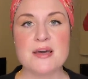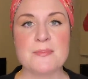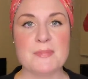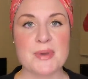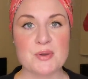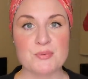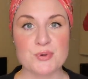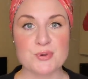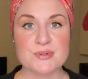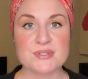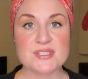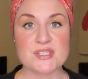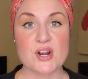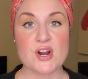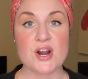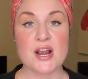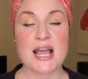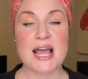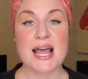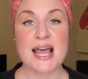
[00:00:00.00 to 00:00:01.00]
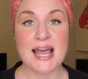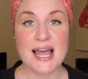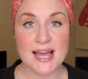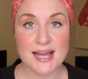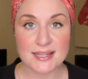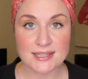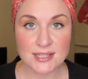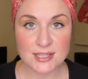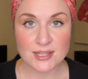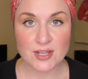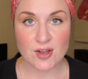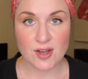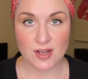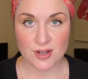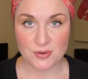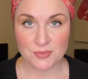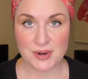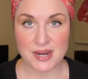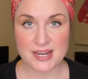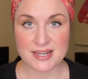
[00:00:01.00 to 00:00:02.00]
my roots are hella
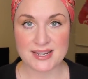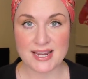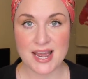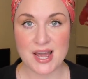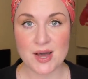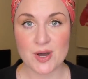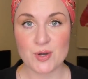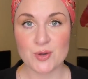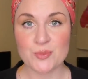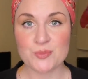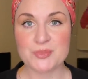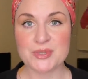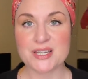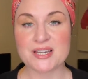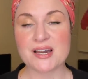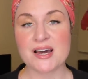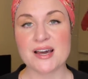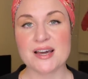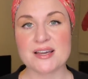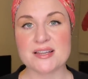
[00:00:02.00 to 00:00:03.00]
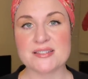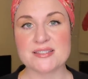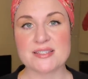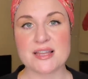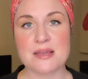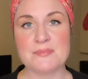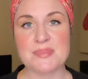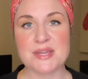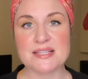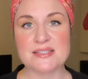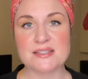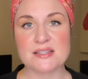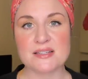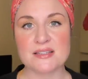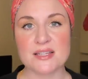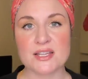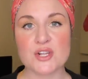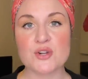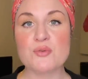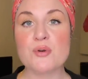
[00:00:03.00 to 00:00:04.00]
long right now because I'm
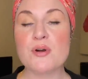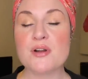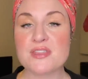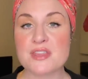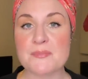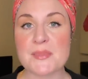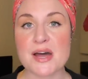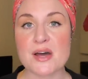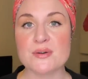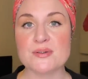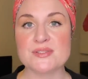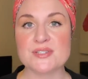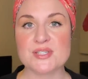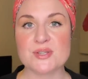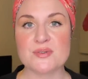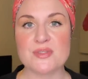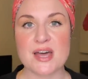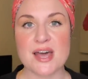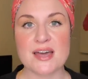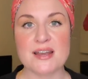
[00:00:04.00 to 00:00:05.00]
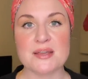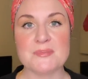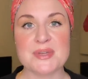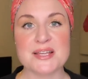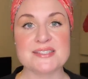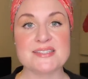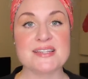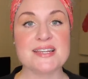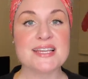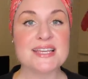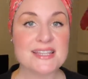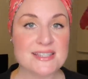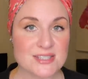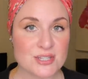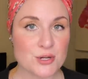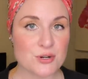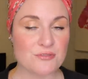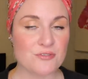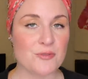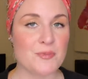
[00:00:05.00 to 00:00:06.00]
basically growing them out so that it makes it
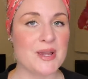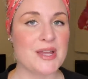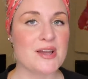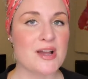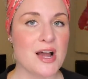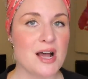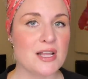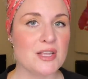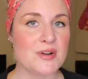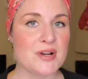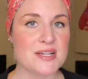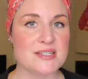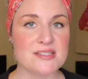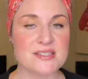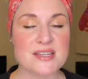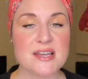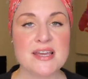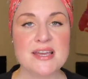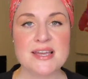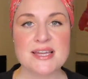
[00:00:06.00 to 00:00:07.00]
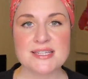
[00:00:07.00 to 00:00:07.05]
easier for my colorist